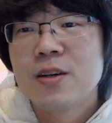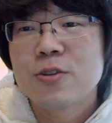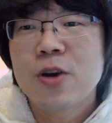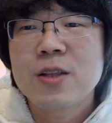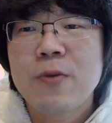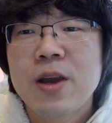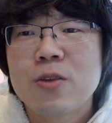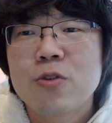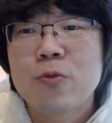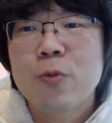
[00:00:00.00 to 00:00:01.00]
So anyway,
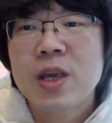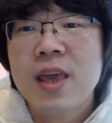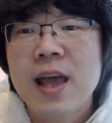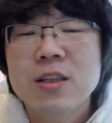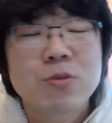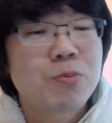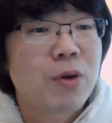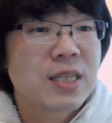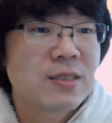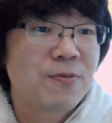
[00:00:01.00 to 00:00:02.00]
you we can't
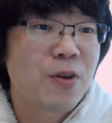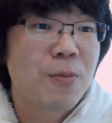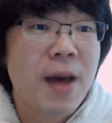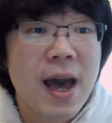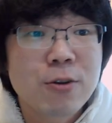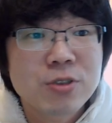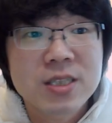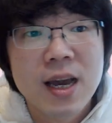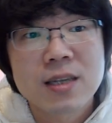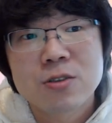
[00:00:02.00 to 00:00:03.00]
press from
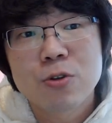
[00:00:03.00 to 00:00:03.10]
outside,